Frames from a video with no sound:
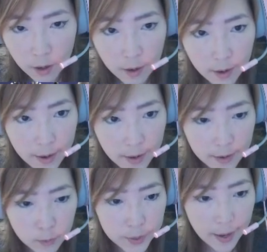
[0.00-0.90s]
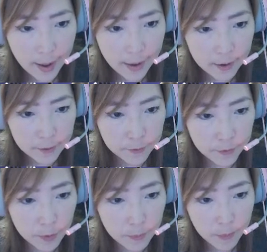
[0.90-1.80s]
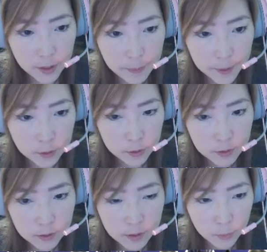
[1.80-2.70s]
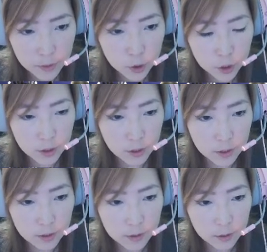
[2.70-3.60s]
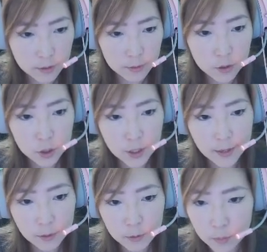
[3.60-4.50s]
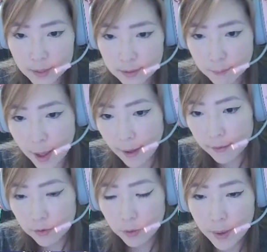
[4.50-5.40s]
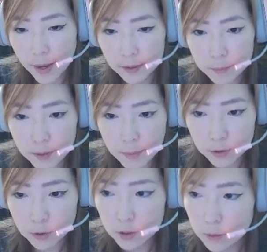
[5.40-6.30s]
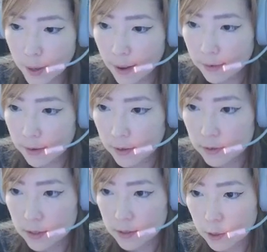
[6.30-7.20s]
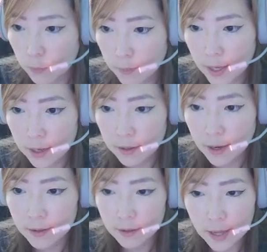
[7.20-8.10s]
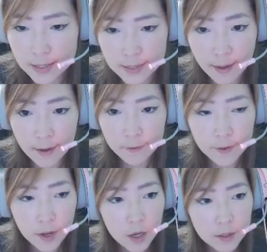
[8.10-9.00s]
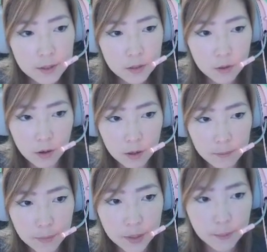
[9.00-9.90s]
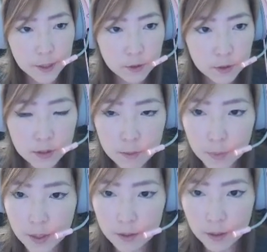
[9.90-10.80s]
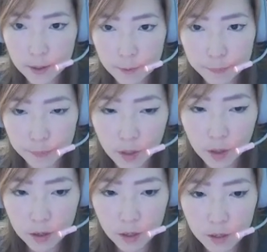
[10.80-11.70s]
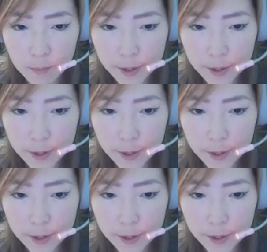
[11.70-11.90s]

And we have the money bundles, which includes Shadows Rising Pack, the Magma Masters Pack, Dizzy Domain, and The Last Laugh. These are all money bundles, but in my